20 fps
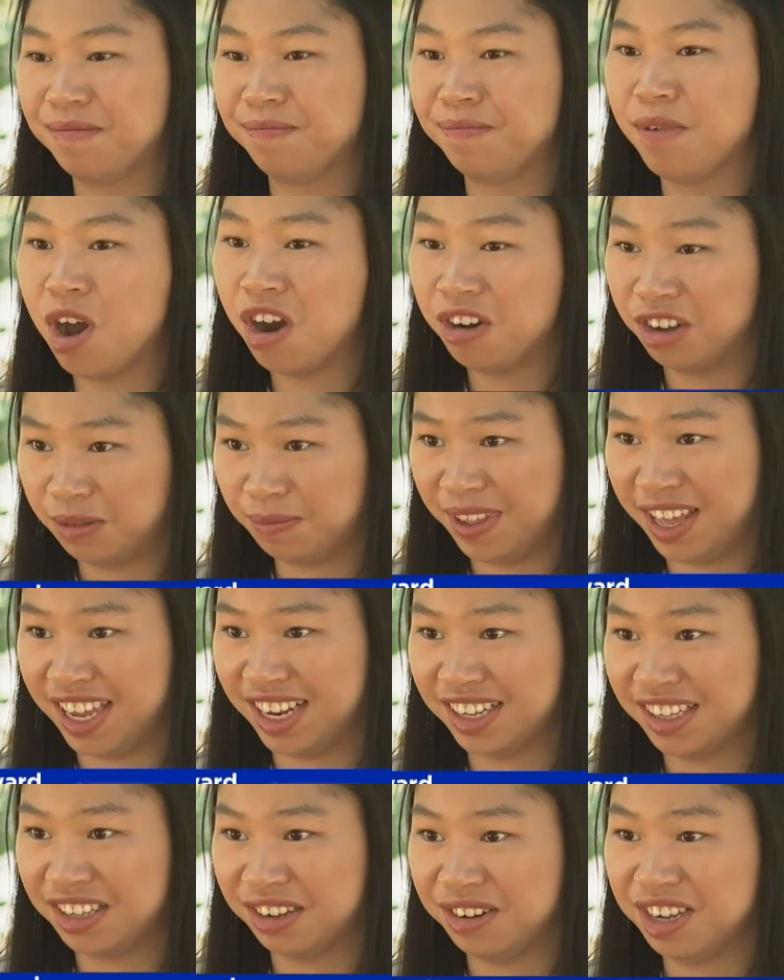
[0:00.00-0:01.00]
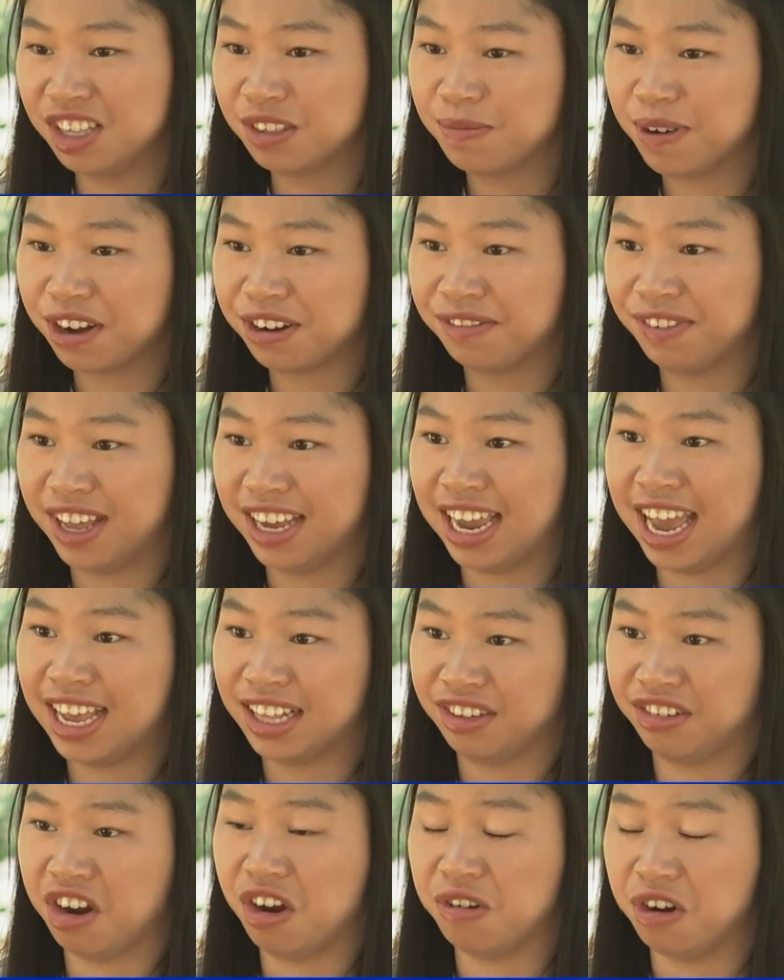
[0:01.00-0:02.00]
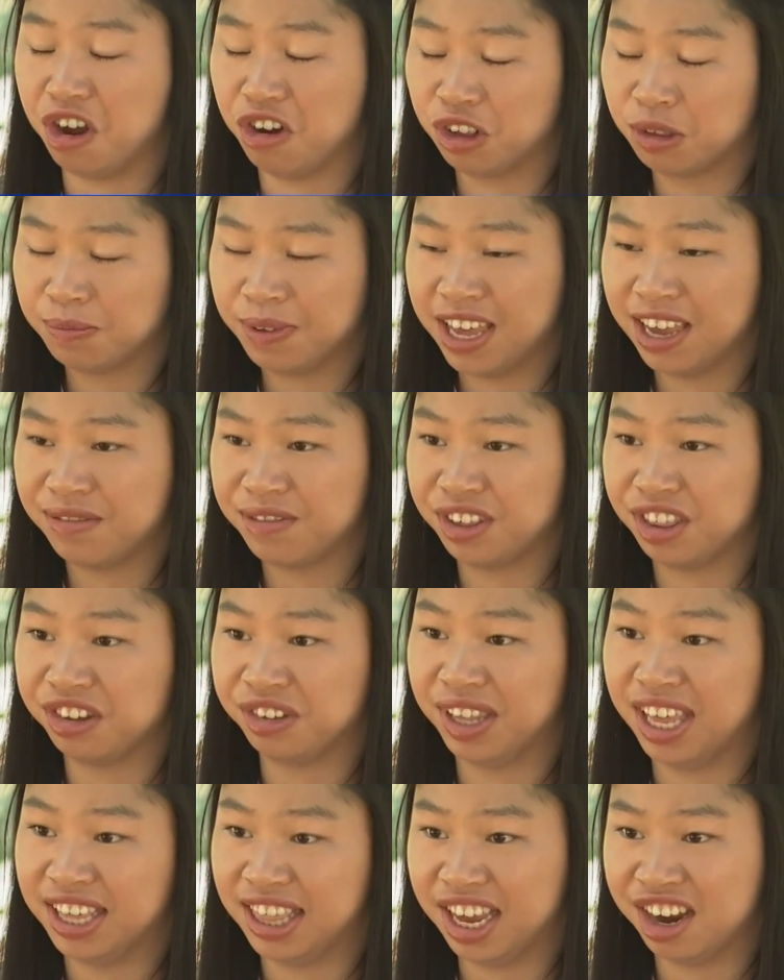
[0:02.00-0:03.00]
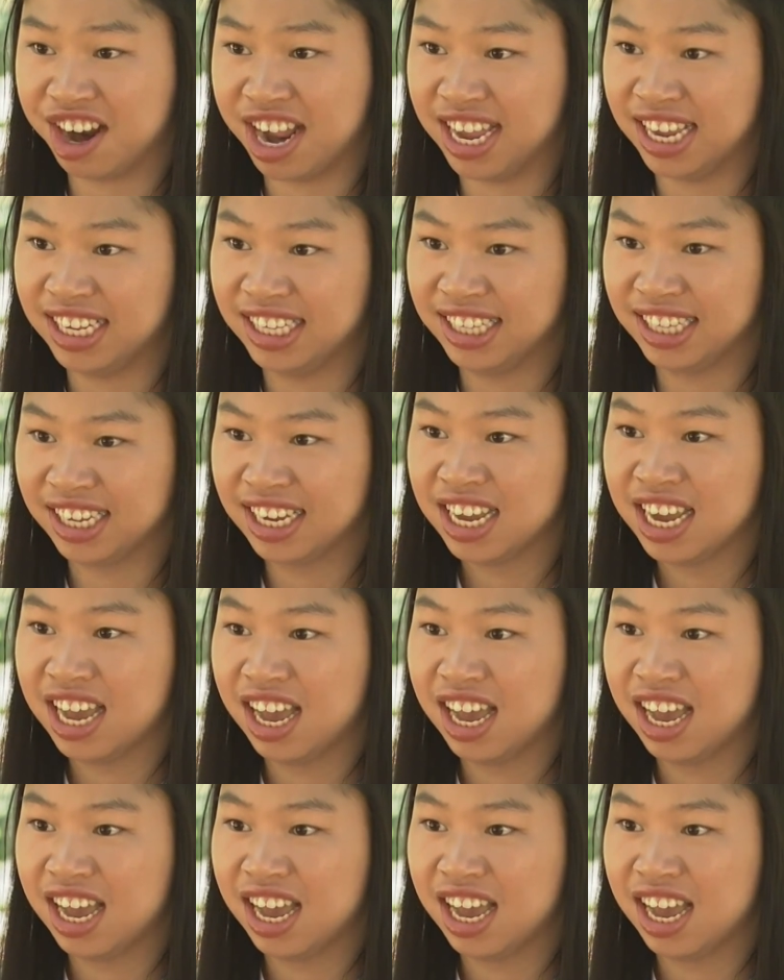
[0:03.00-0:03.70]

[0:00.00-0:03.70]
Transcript: host plants. So each butterfly has their own host plant where they lay their eggs.